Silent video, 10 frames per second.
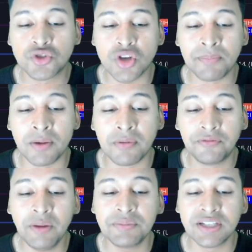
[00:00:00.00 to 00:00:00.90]
jump over
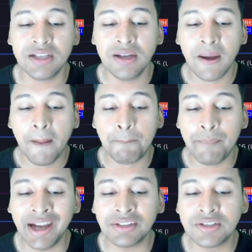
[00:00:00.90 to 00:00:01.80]
50,
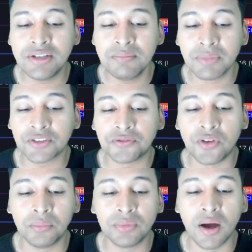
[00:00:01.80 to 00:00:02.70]
MACD must
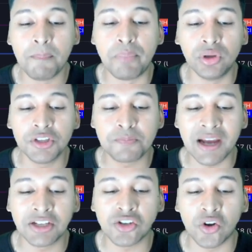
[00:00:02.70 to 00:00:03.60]
form a bullish
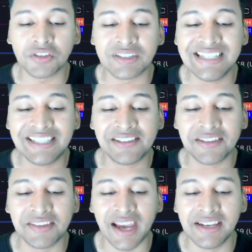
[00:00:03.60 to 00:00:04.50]
MACD cross,
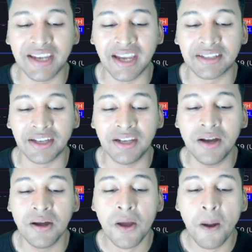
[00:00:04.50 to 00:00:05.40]
TTCCI indicator in
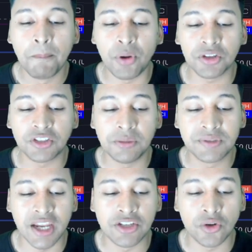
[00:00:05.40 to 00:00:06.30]
a positive
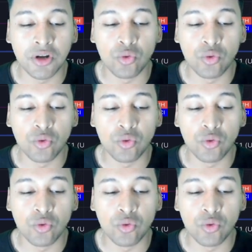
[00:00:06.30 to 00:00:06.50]
territory.